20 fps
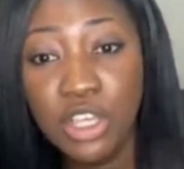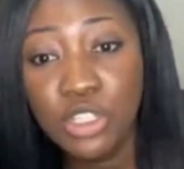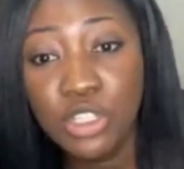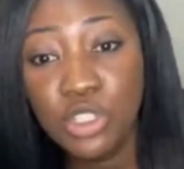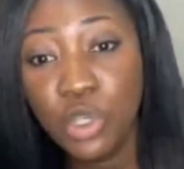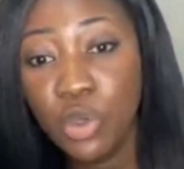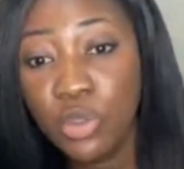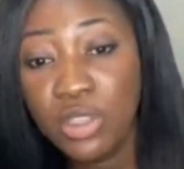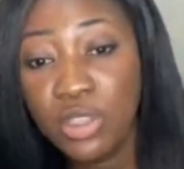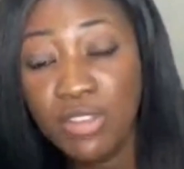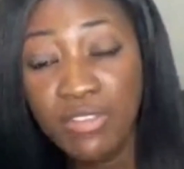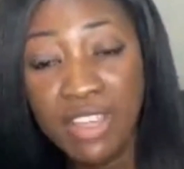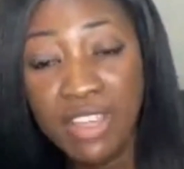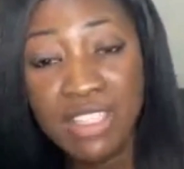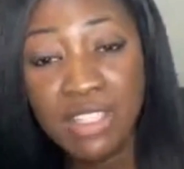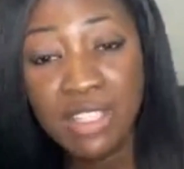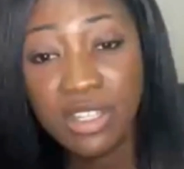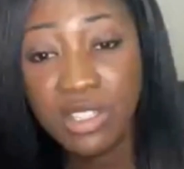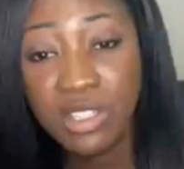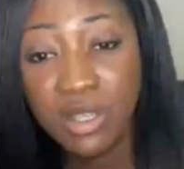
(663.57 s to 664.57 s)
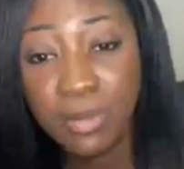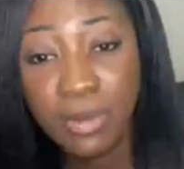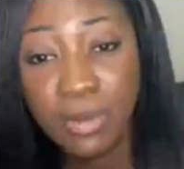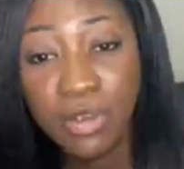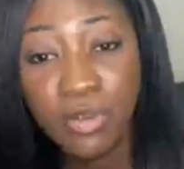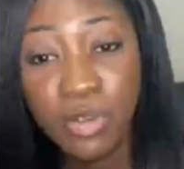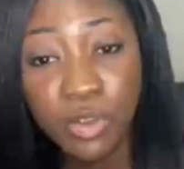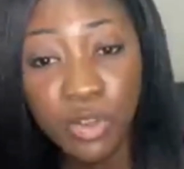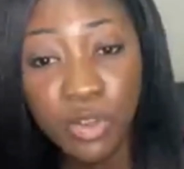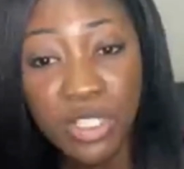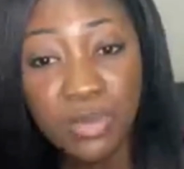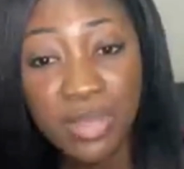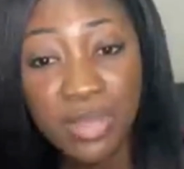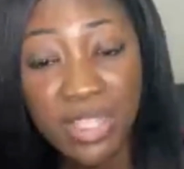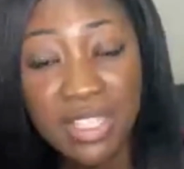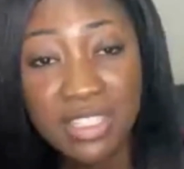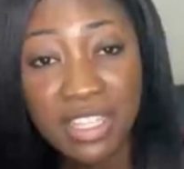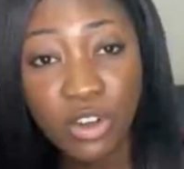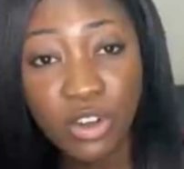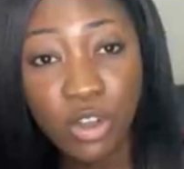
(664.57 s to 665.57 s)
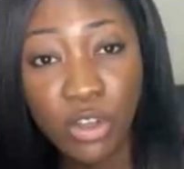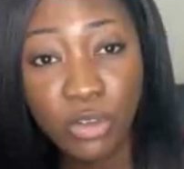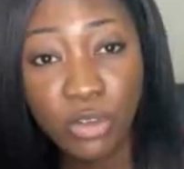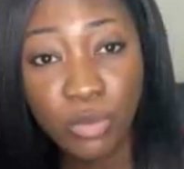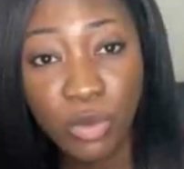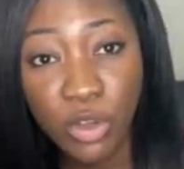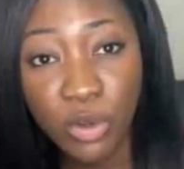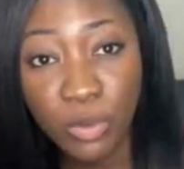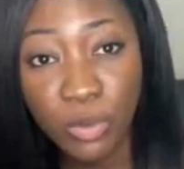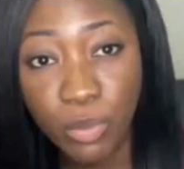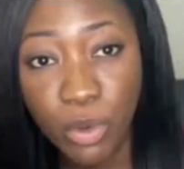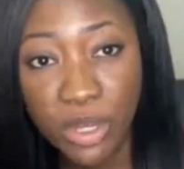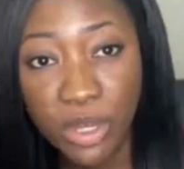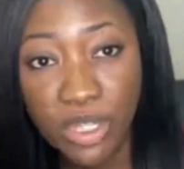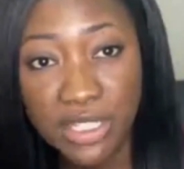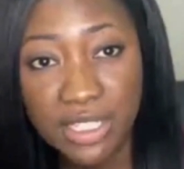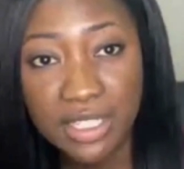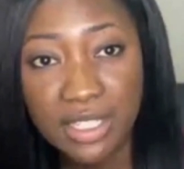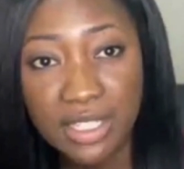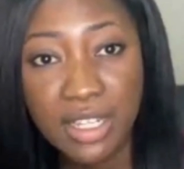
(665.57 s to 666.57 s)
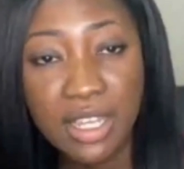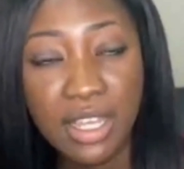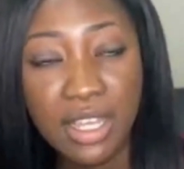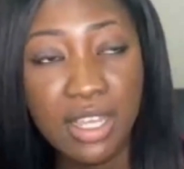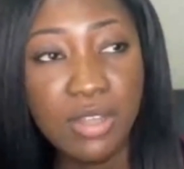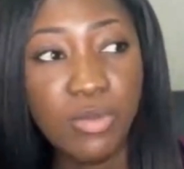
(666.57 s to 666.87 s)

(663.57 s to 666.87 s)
So the first I'll talk about recruitment and onboarding.